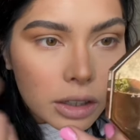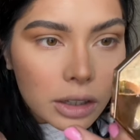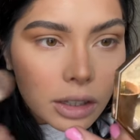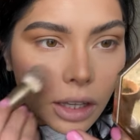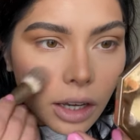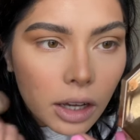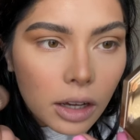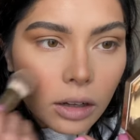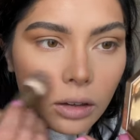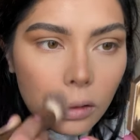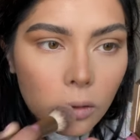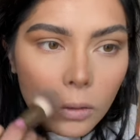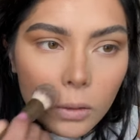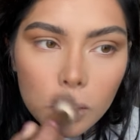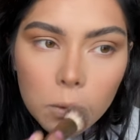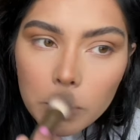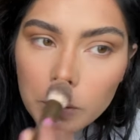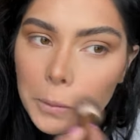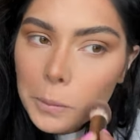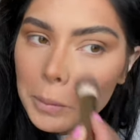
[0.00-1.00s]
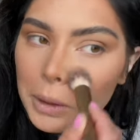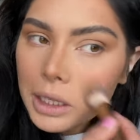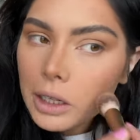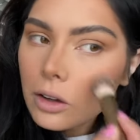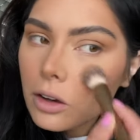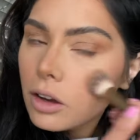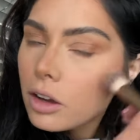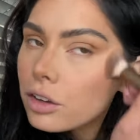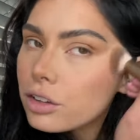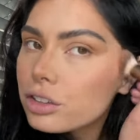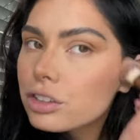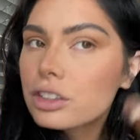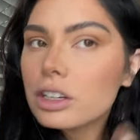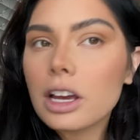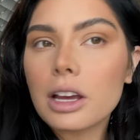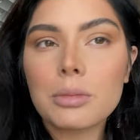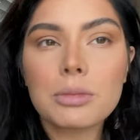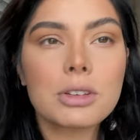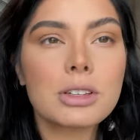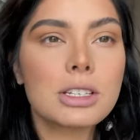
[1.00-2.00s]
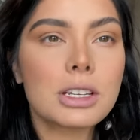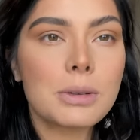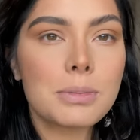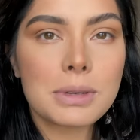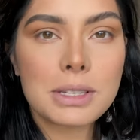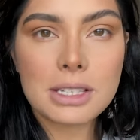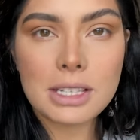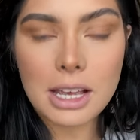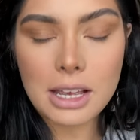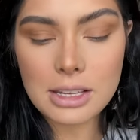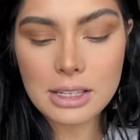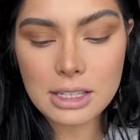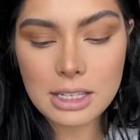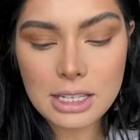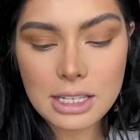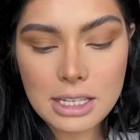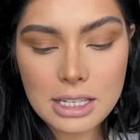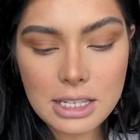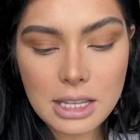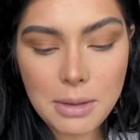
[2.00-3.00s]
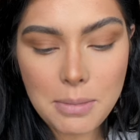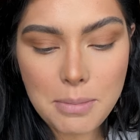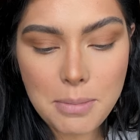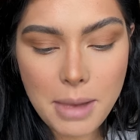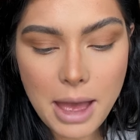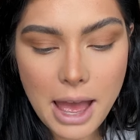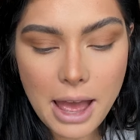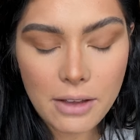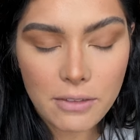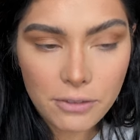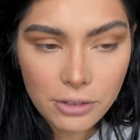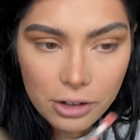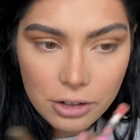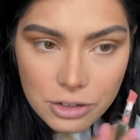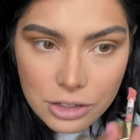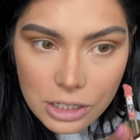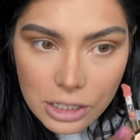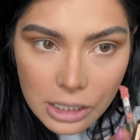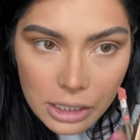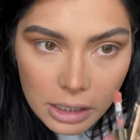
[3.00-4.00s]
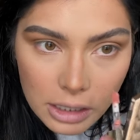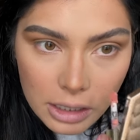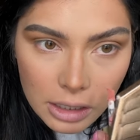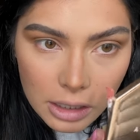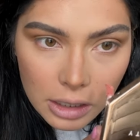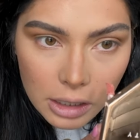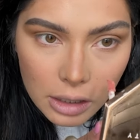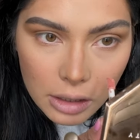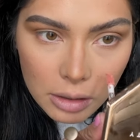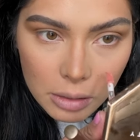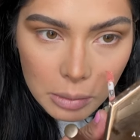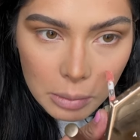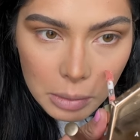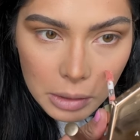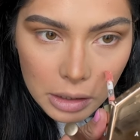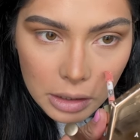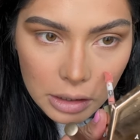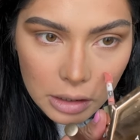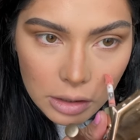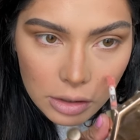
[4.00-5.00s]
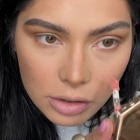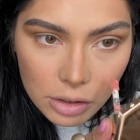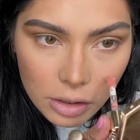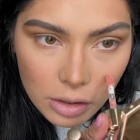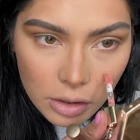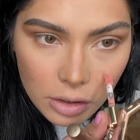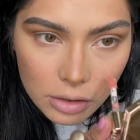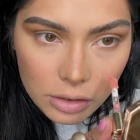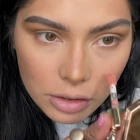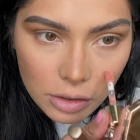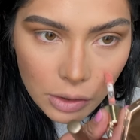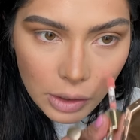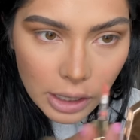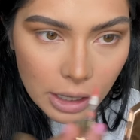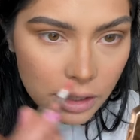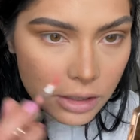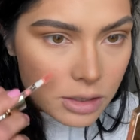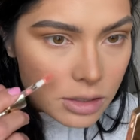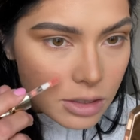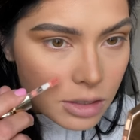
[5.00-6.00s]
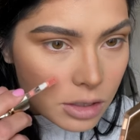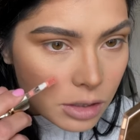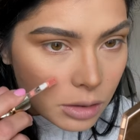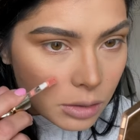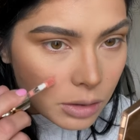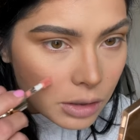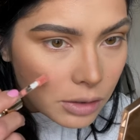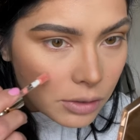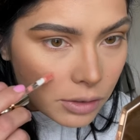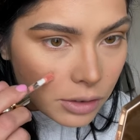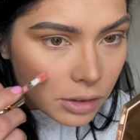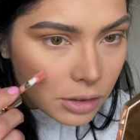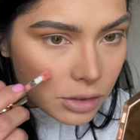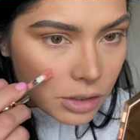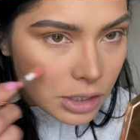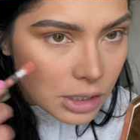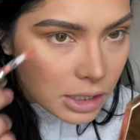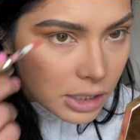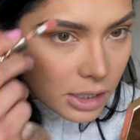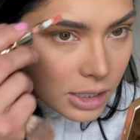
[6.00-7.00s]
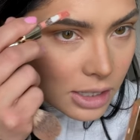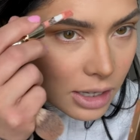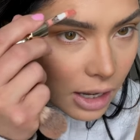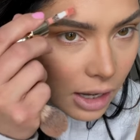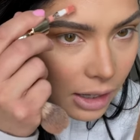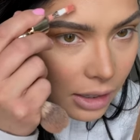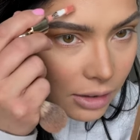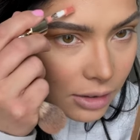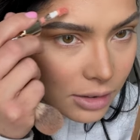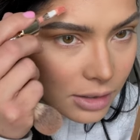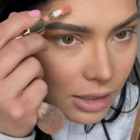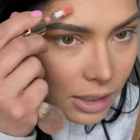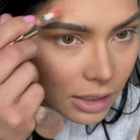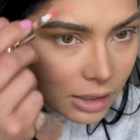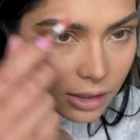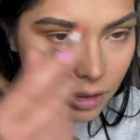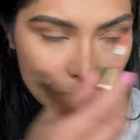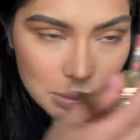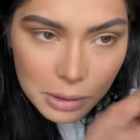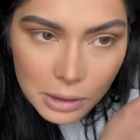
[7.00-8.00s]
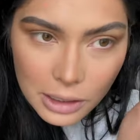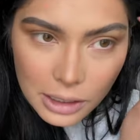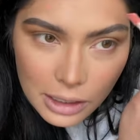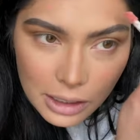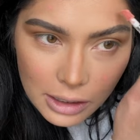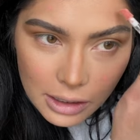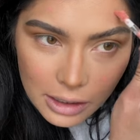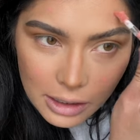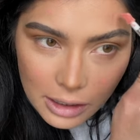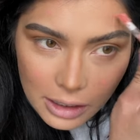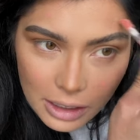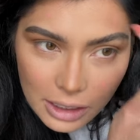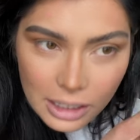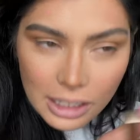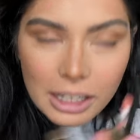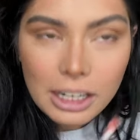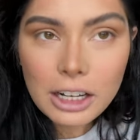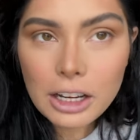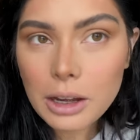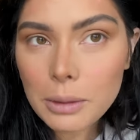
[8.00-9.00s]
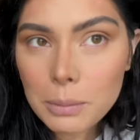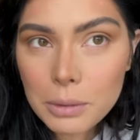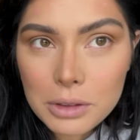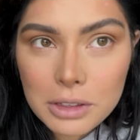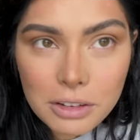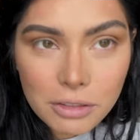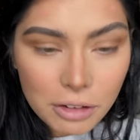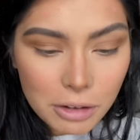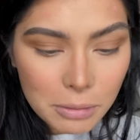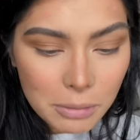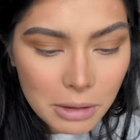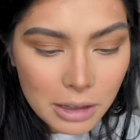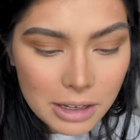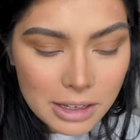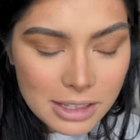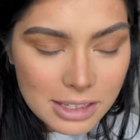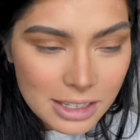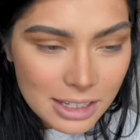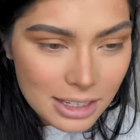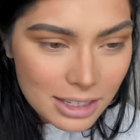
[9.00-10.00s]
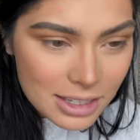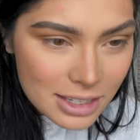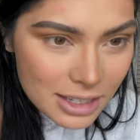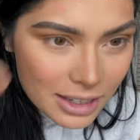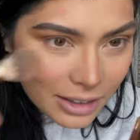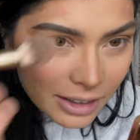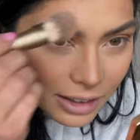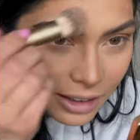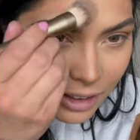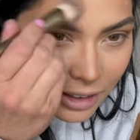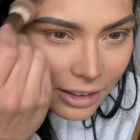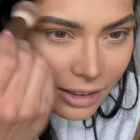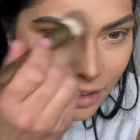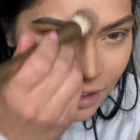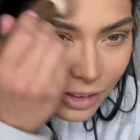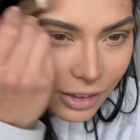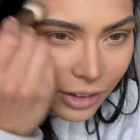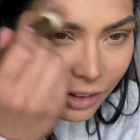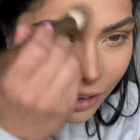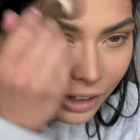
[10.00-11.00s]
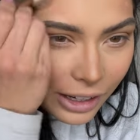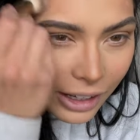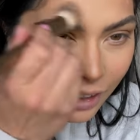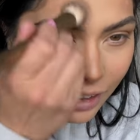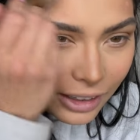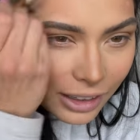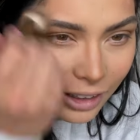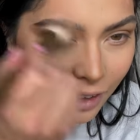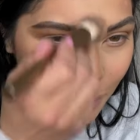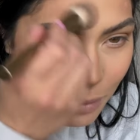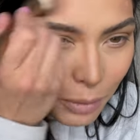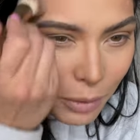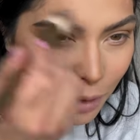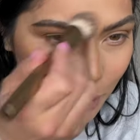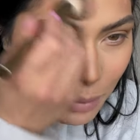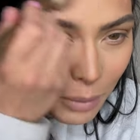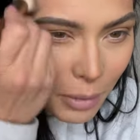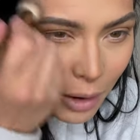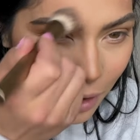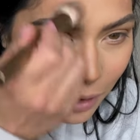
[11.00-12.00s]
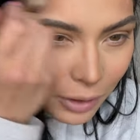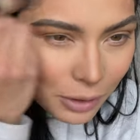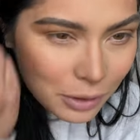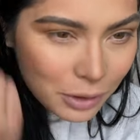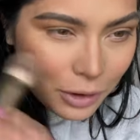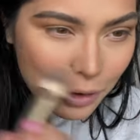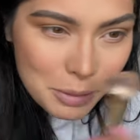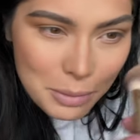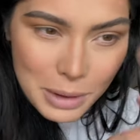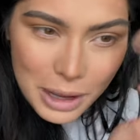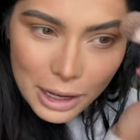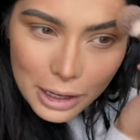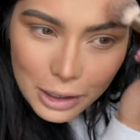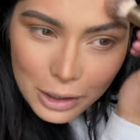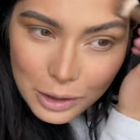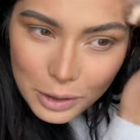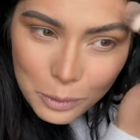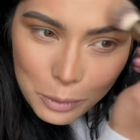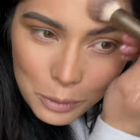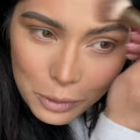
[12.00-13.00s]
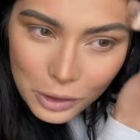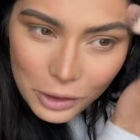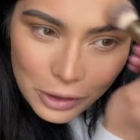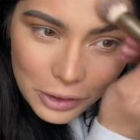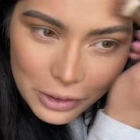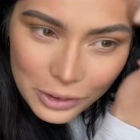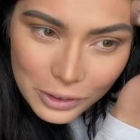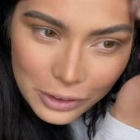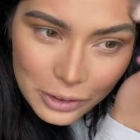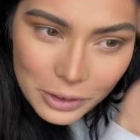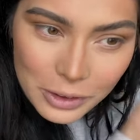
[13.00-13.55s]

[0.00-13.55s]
Oh my gosh, I'm just obsessed. This is the matte version, but she also has dewy versions. I just like to put it in a couple different places to create like a more monochromatic look.